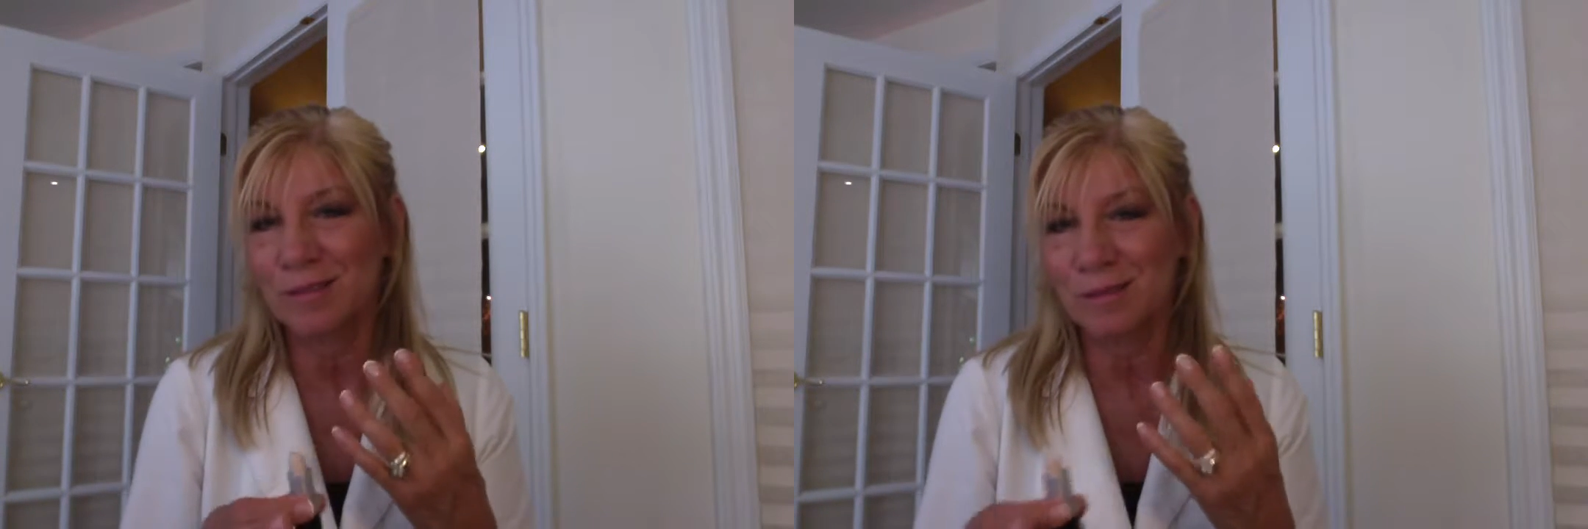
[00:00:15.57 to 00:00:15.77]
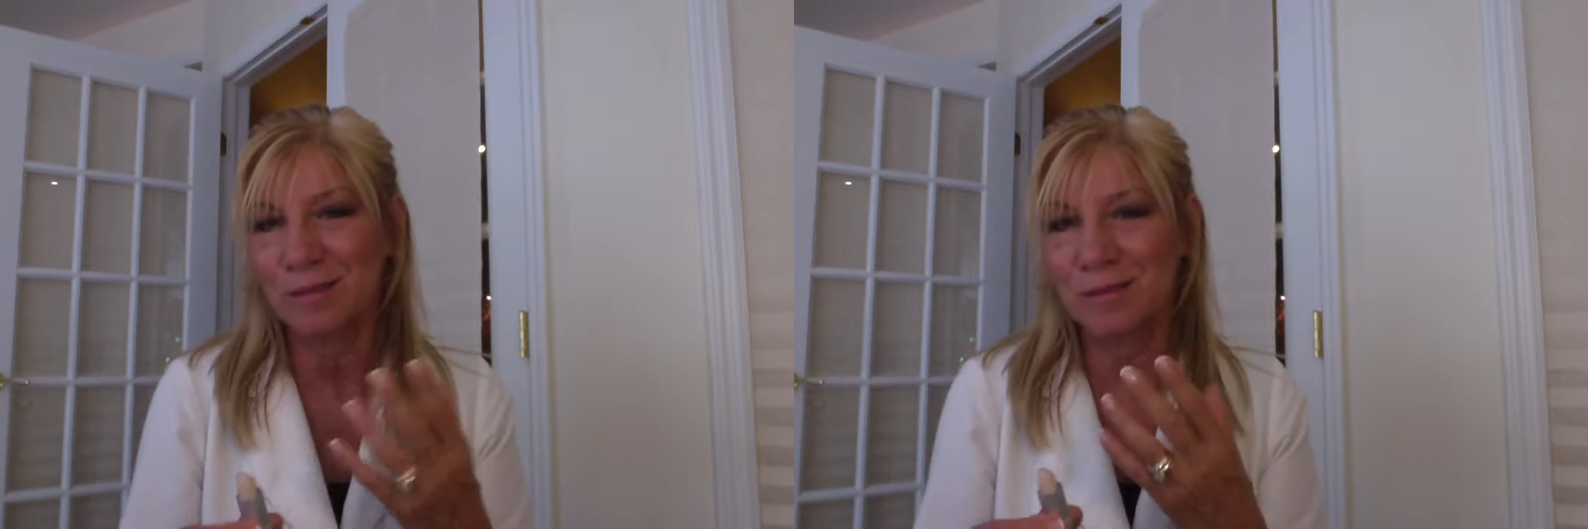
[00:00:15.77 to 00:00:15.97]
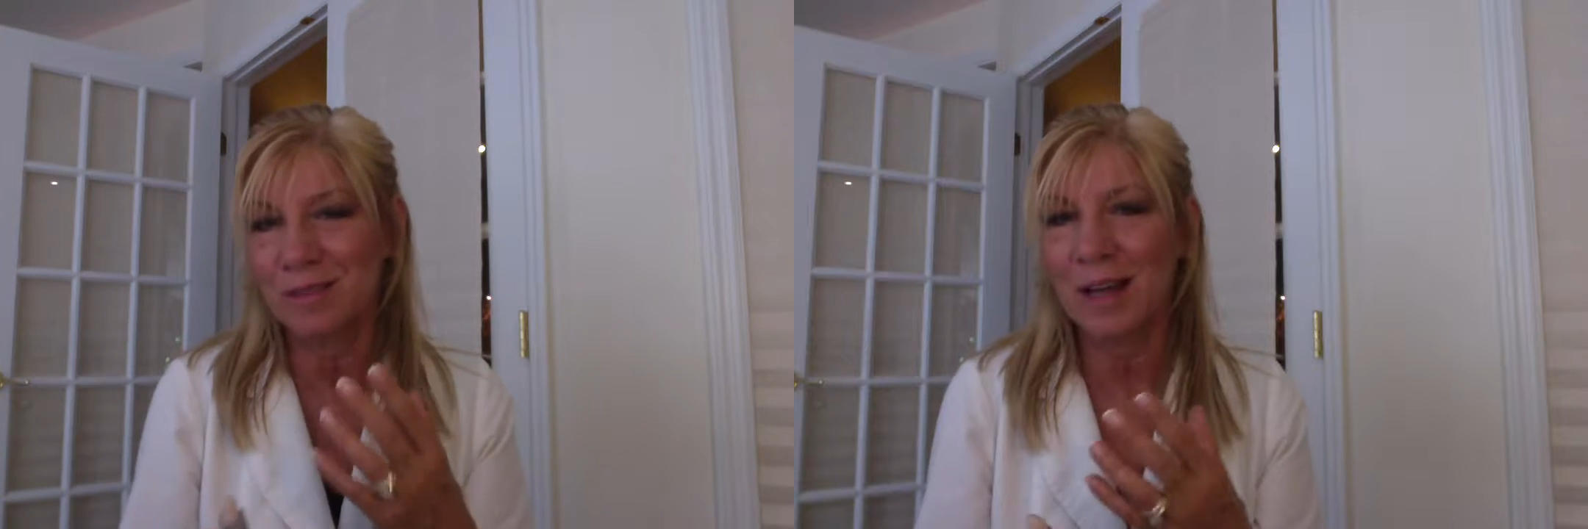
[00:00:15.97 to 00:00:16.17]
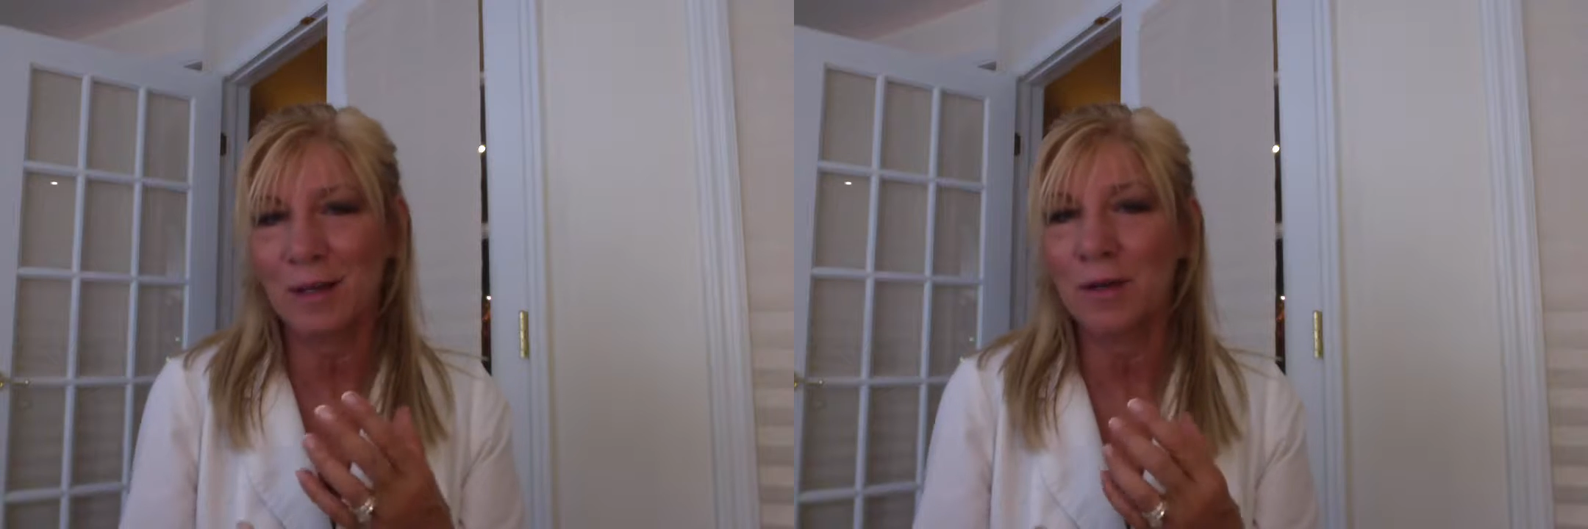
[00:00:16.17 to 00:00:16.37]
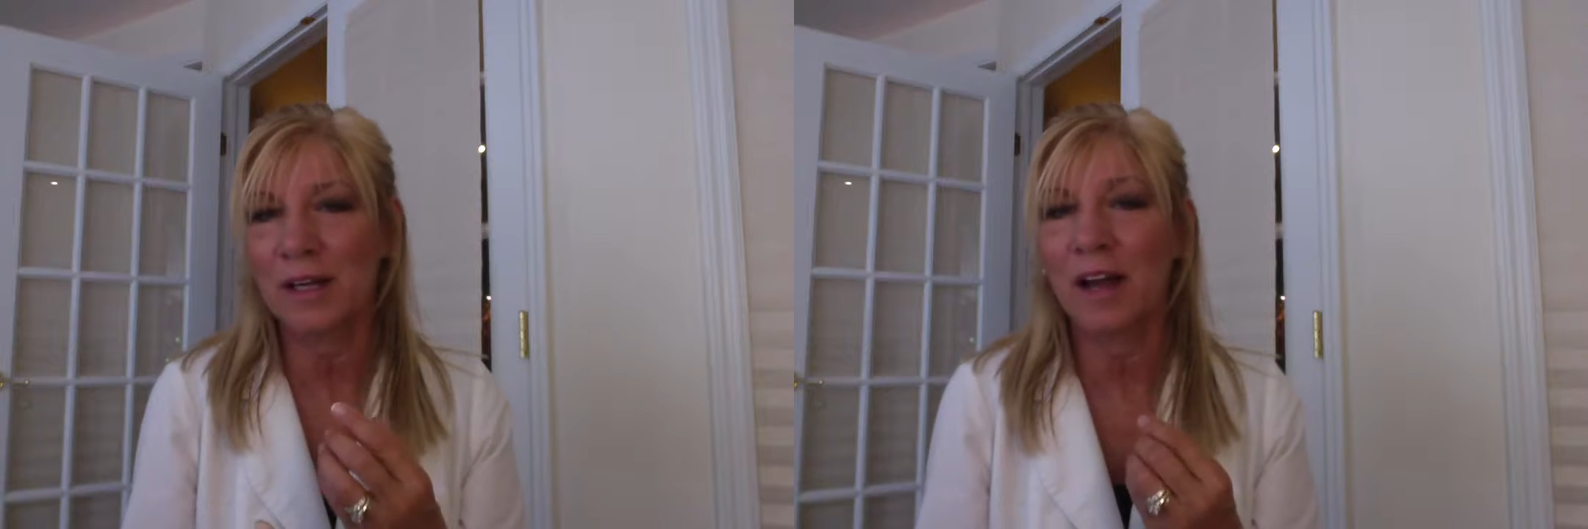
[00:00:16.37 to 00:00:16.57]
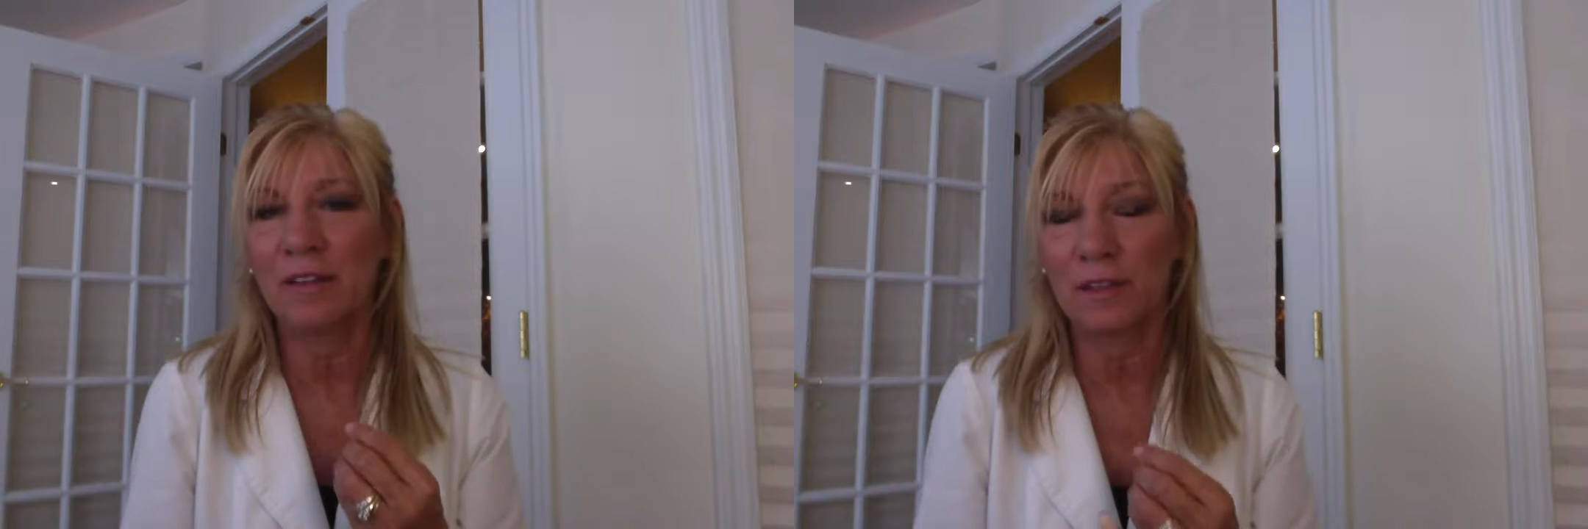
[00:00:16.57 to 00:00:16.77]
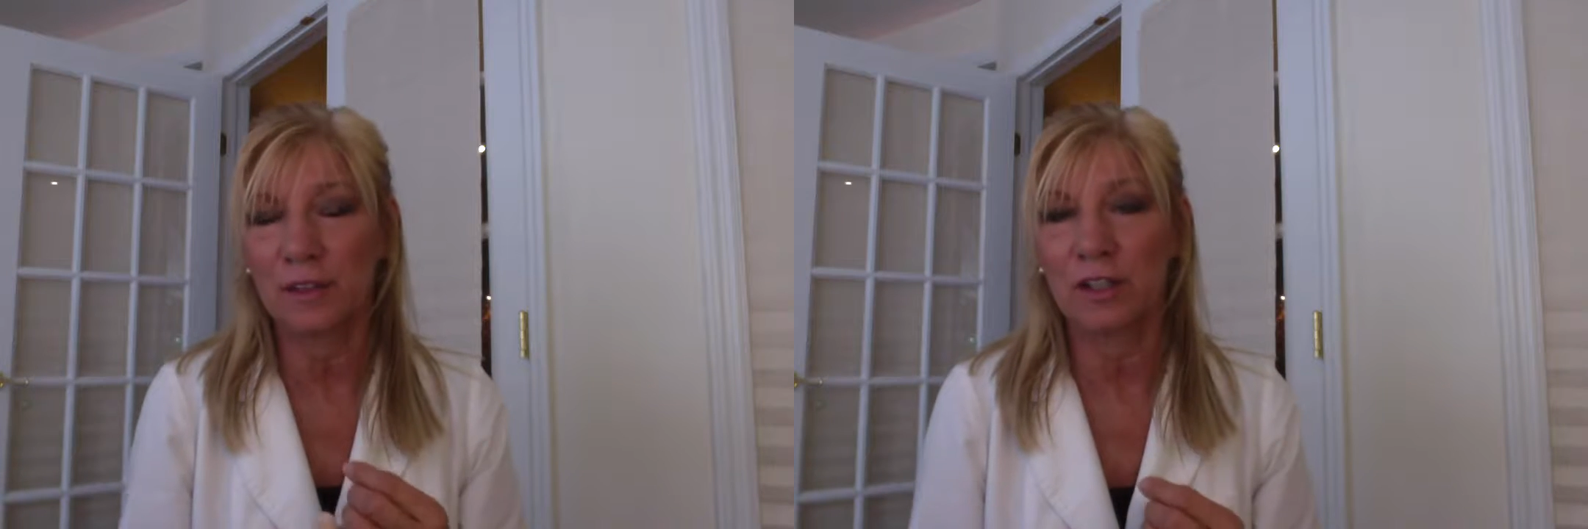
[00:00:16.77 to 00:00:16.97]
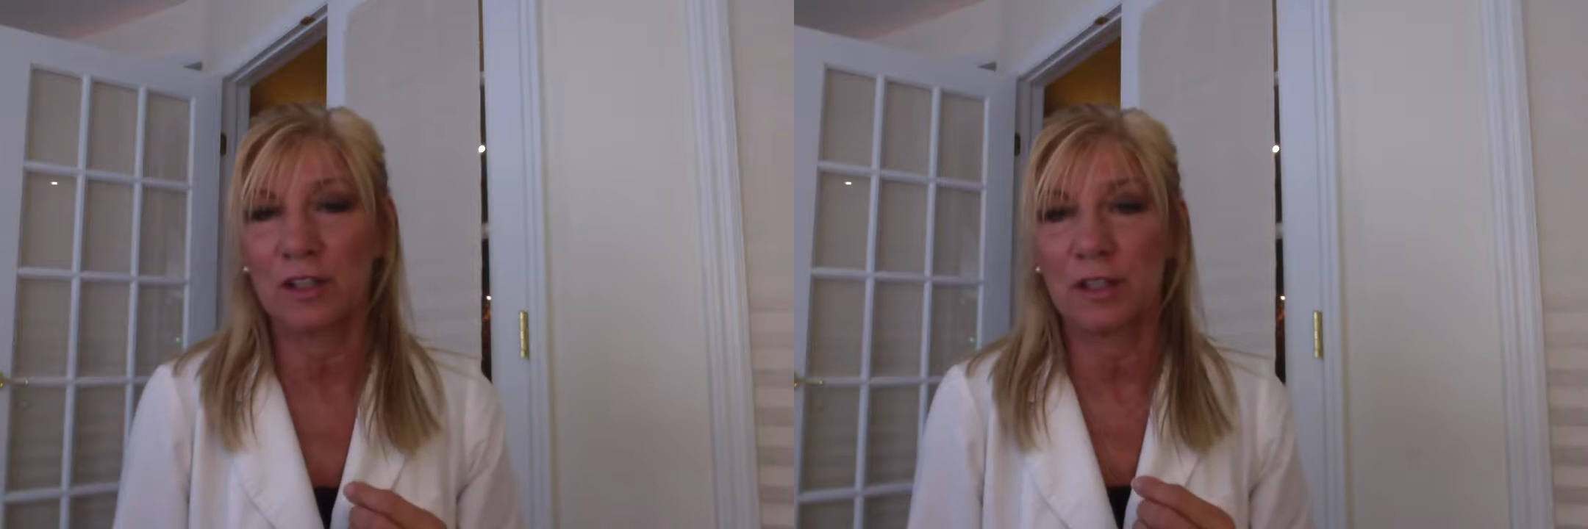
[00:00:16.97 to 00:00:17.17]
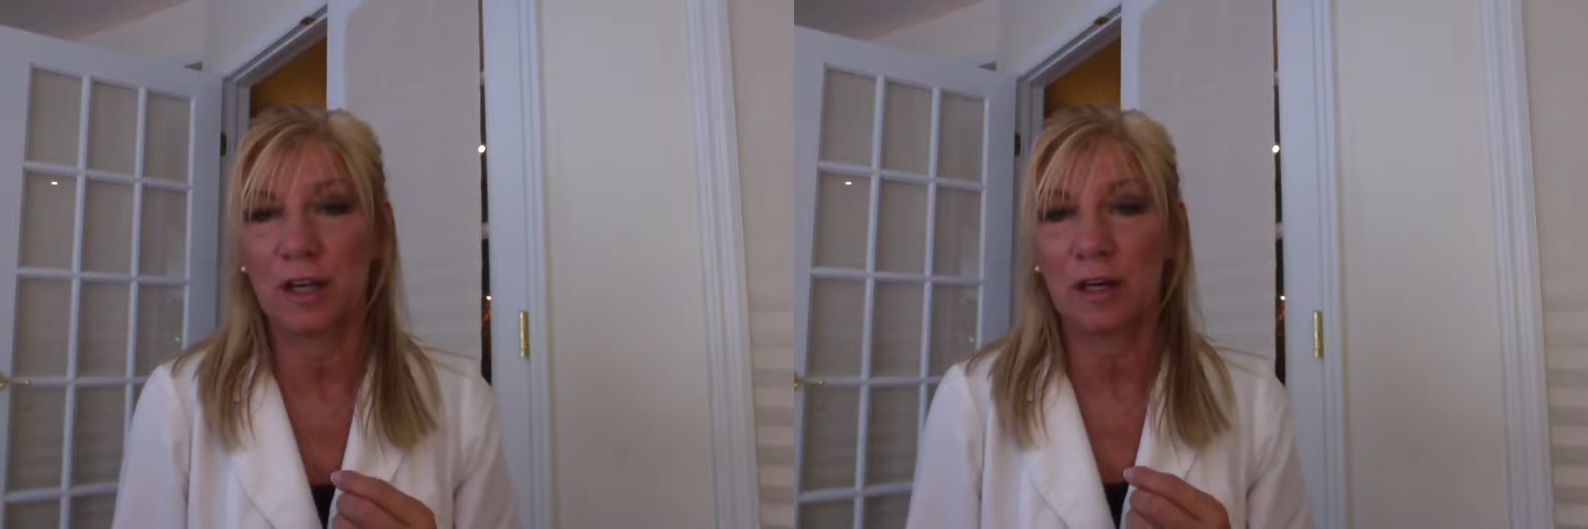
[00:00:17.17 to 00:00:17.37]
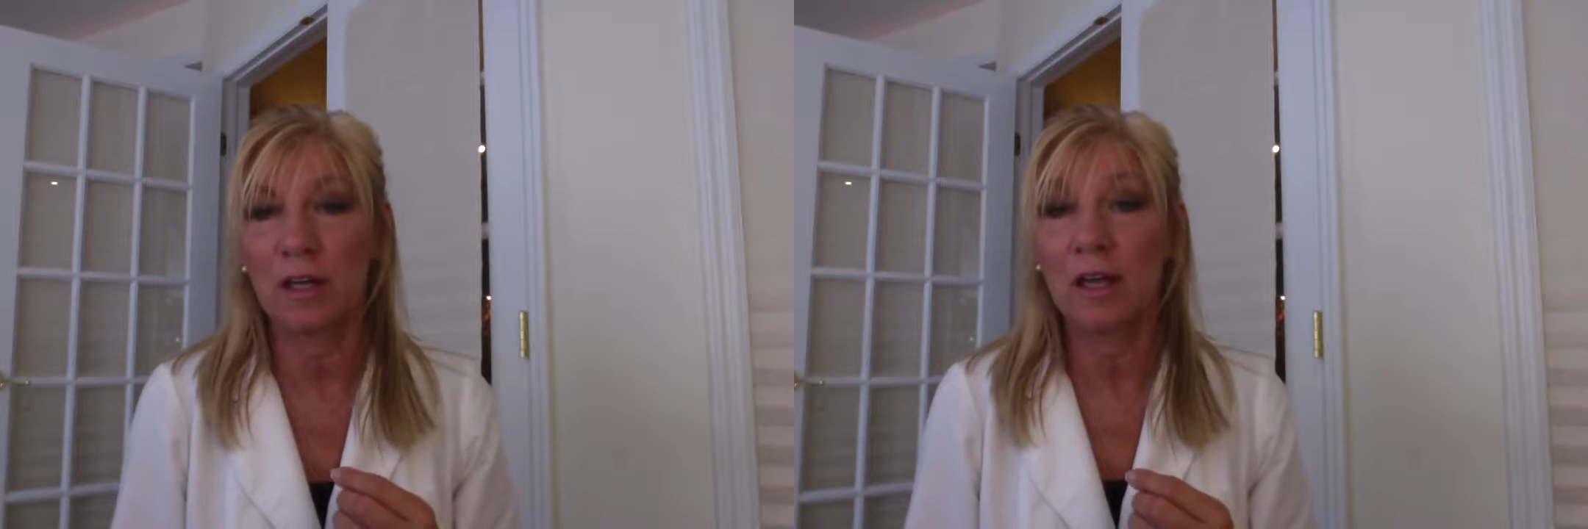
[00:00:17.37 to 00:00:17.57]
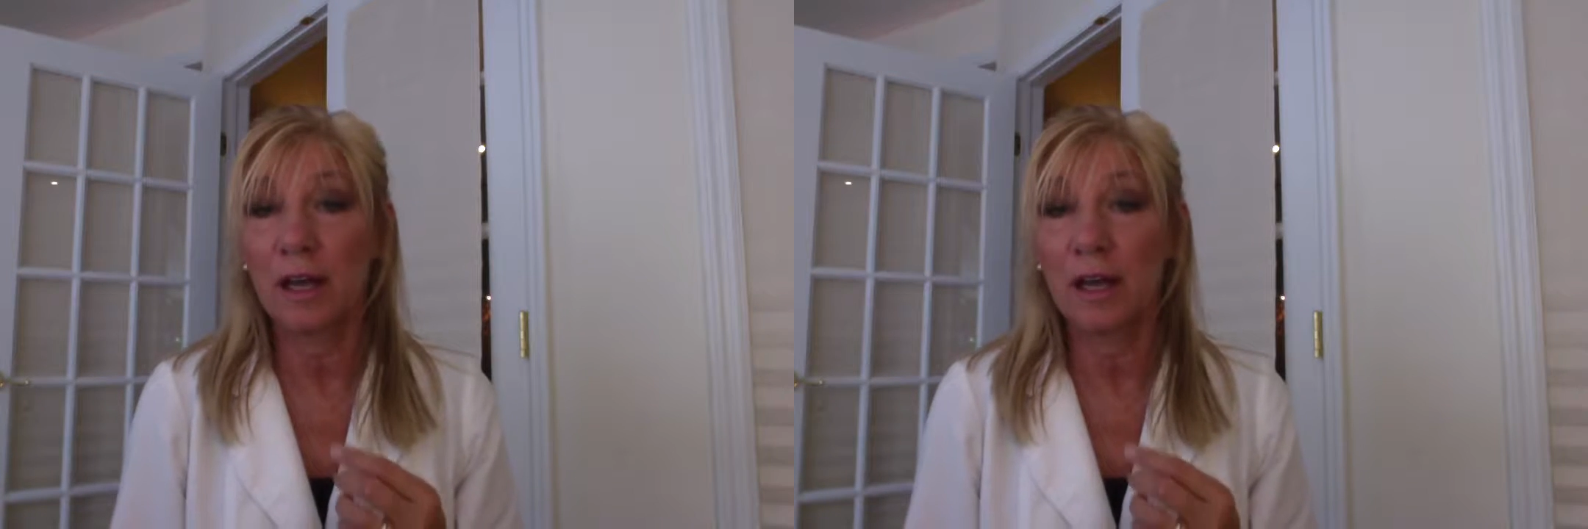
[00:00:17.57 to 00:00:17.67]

not going on very good there,